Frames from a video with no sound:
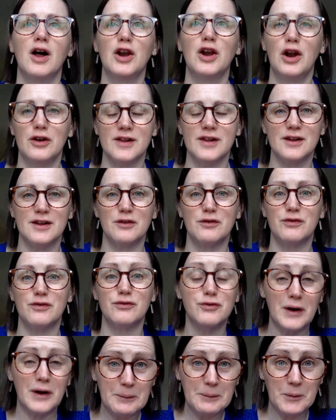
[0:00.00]
are lots of
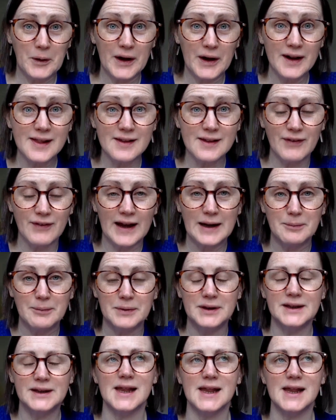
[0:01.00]
frameworks available.